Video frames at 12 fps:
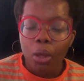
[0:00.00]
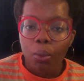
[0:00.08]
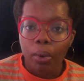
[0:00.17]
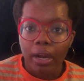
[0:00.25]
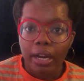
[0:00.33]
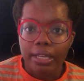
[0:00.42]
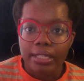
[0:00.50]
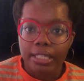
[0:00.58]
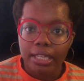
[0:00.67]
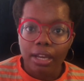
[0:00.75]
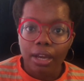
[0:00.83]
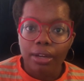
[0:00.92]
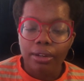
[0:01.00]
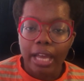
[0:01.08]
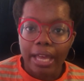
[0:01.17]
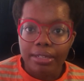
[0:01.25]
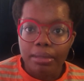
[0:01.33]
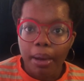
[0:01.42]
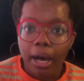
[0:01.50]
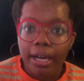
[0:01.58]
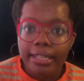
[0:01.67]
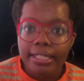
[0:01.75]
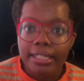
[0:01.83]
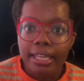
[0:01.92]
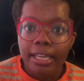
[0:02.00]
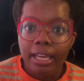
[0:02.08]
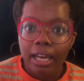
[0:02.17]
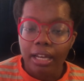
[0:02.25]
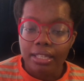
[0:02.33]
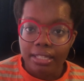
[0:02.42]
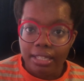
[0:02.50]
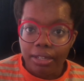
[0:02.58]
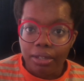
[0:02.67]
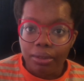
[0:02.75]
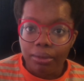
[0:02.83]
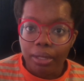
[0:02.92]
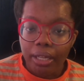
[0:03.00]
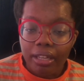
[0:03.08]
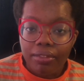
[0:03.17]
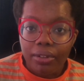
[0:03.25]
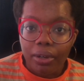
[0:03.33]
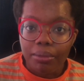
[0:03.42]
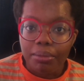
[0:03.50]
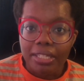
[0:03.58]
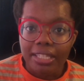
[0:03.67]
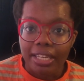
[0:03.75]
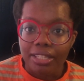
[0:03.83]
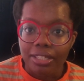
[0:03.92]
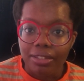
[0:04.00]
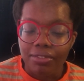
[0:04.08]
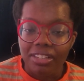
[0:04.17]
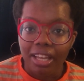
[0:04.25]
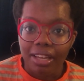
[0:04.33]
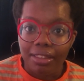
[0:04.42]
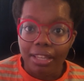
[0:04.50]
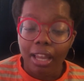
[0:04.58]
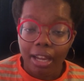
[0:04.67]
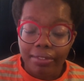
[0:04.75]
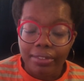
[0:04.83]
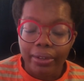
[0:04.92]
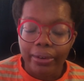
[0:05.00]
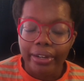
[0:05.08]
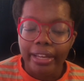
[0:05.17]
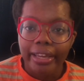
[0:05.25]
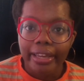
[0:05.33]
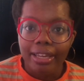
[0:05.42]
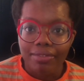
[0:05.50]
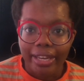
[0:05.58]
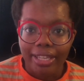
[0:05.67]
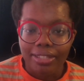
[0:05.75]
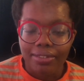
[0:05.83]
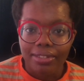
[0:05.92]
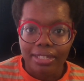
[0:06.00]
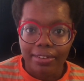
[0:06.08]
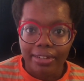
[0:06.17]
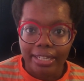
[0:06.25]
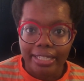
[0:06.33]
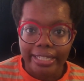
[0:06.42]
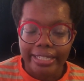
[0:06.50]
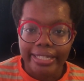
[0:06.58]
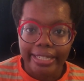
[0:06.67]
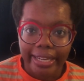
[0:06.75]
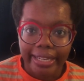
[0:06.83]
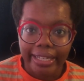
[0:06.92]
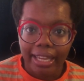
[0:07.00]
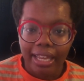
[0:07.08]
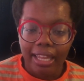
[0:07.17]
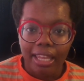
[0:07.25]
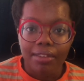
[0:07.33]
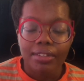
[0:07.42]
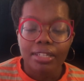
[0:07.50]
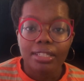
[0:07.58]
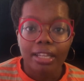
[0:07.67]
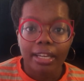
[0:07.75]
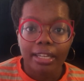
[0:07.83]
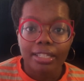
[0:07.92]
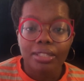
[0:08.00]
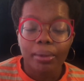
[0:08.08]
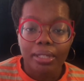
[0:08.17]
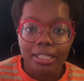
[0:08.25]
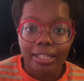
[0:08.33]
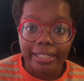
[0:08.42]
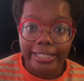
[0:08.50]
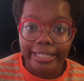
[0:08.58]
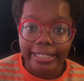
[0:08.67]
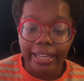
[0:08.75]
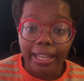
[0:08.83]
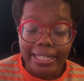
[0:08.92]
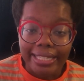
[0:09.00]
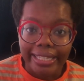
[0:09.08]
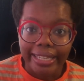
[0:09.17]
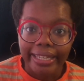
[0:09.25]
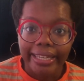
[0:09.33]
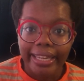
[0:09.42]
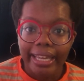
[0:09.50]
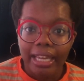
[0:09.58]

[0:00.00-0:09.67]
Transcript: whereas TECO counterparts are still looking for compensation for the lifelong effects of sterility today. Even as early as 2019 last year,